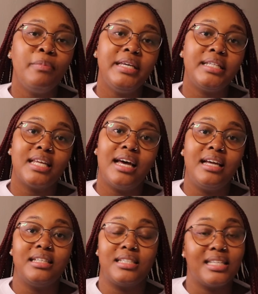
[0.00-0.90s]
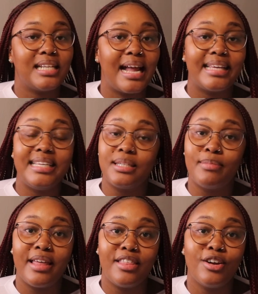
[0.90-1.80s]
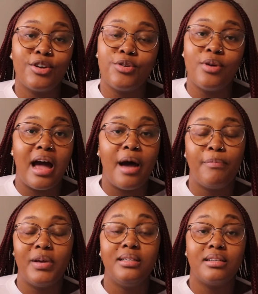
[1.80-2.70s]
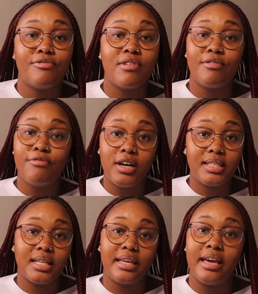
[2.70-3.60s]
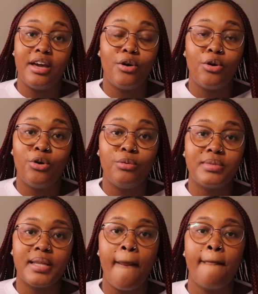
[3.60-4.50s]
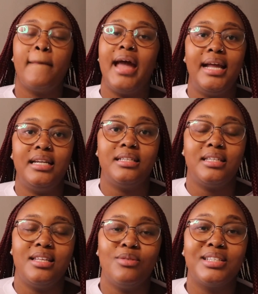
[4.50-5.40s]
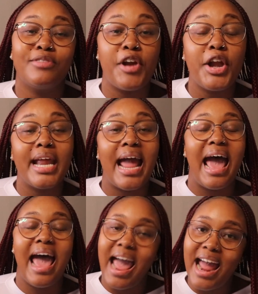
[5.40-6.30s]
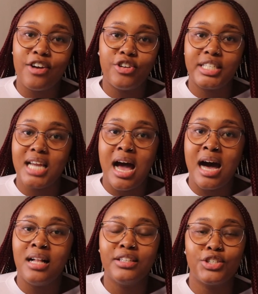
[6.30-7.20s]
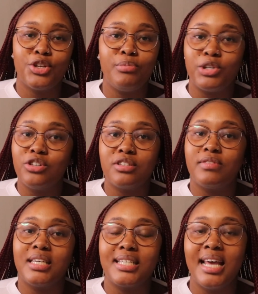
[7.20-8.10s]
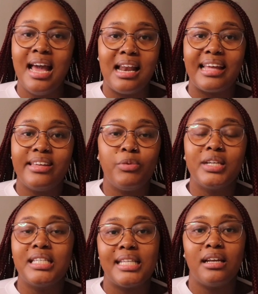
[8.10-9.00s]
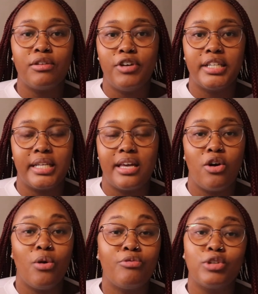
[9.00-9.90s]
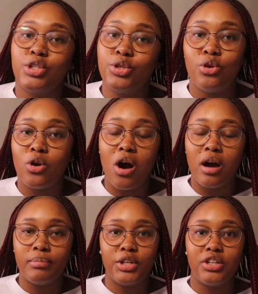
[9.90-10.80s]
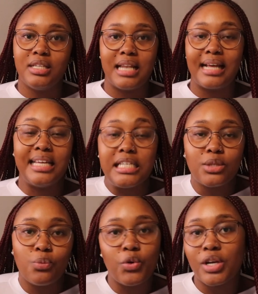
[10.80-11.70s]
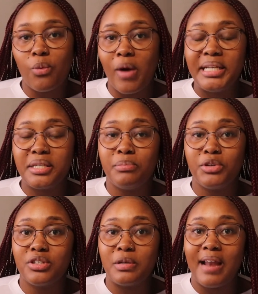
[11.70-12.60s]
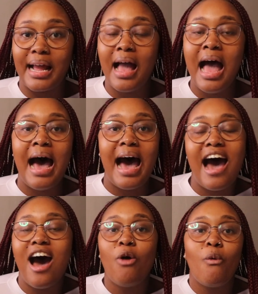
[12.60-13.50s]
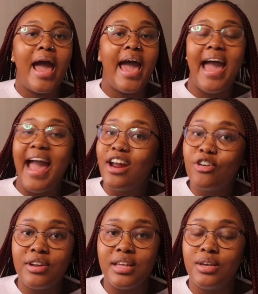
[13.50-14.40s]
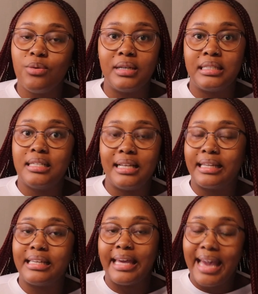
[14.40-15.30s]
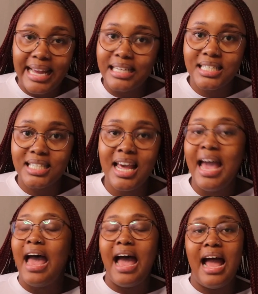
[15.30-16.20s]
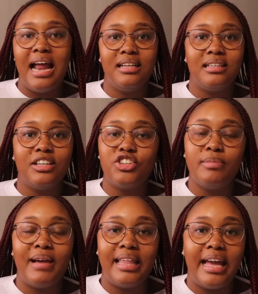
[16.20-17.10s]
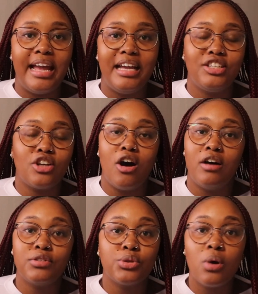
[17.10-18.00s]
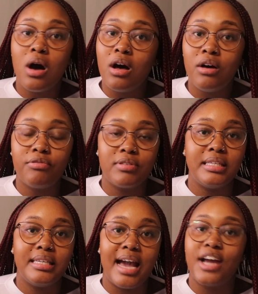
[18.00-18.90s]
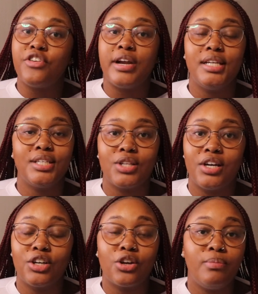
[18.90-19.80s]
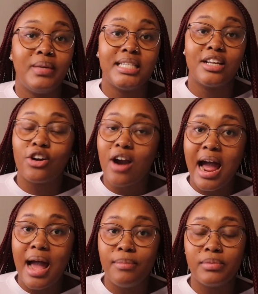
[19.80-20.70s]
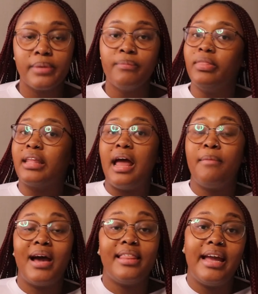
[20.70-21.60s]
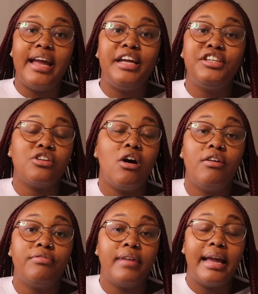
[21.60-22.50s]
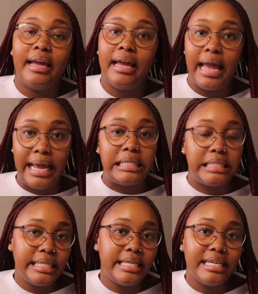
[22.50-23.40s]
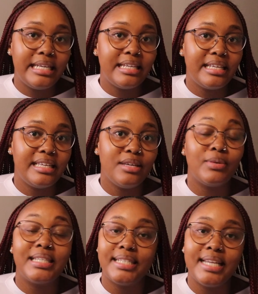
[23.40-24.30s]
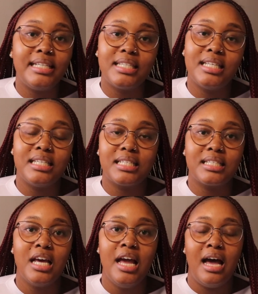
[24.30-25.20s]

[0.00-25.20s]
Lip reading: Pieter, just like his mother, grew up in different foster care homes And he was a very angry child, so because of this, like, he wouldn't stay in a foster care home for too long because, like, they just wouldn't want him because of, like, how angry he would get. And literally by the age of 12, he had already started committing crimes, and by the age of 18, he was sentenced